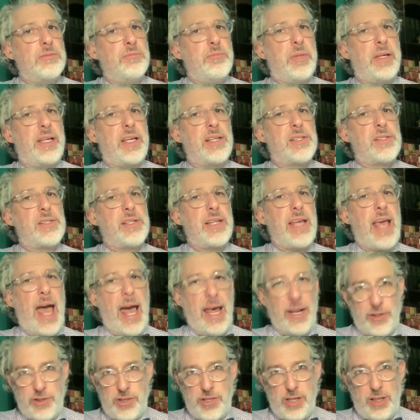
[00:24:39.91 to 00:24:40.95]
because the
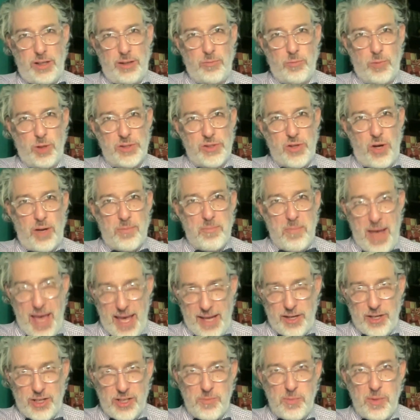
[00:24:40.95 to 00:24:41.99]
energy was on
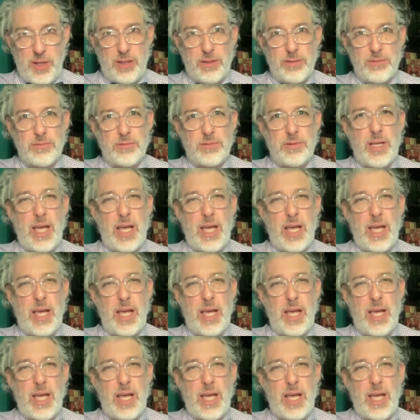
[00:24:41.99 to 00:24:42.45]
management